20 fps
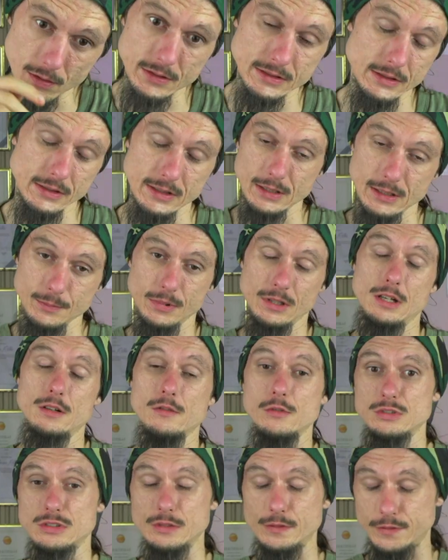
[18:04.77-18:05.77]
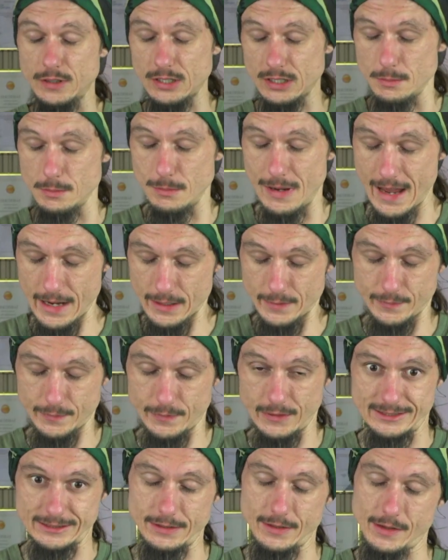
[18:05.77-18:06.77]
debt, but I also fucking
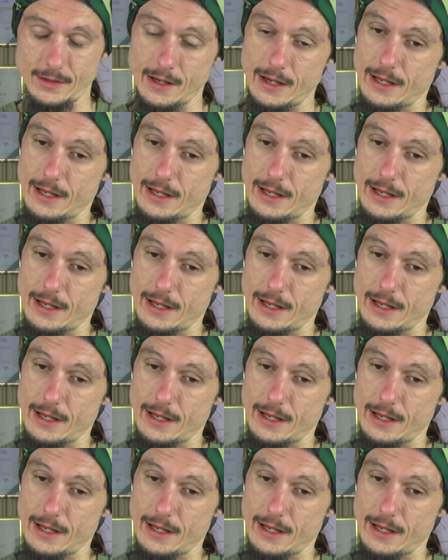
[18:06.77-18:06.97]
manifested that.